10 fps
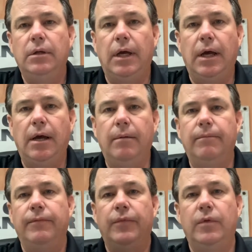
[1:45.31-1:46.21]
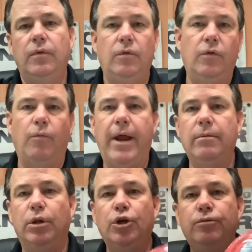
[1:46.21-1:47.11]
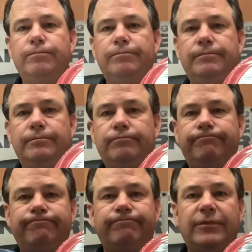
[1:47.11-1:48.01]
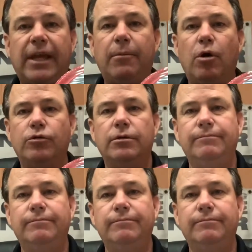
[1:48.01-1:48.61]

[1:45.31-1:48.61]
Um, the red and blue, same hose.